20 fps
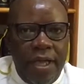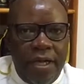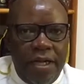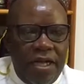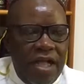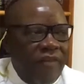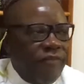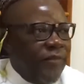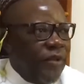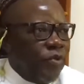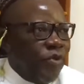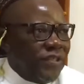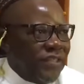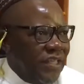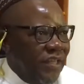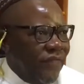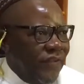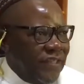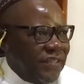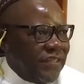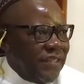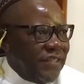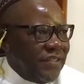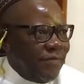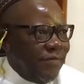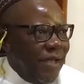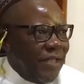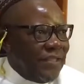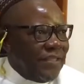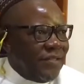Government was given
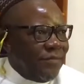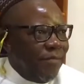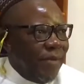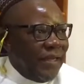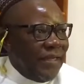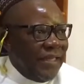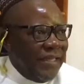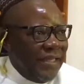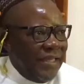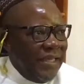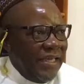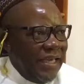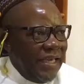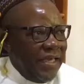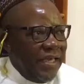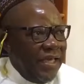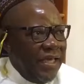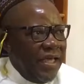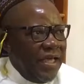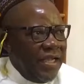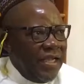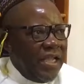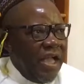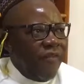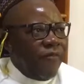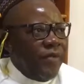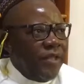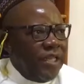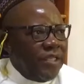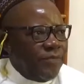6 months, but here
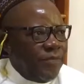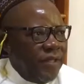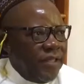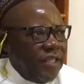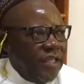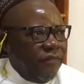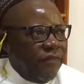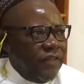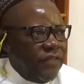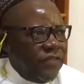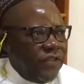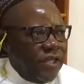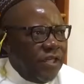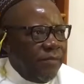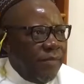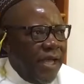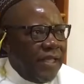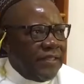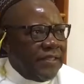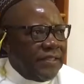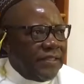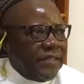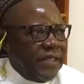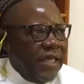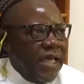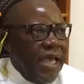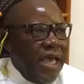government has been given 3 months.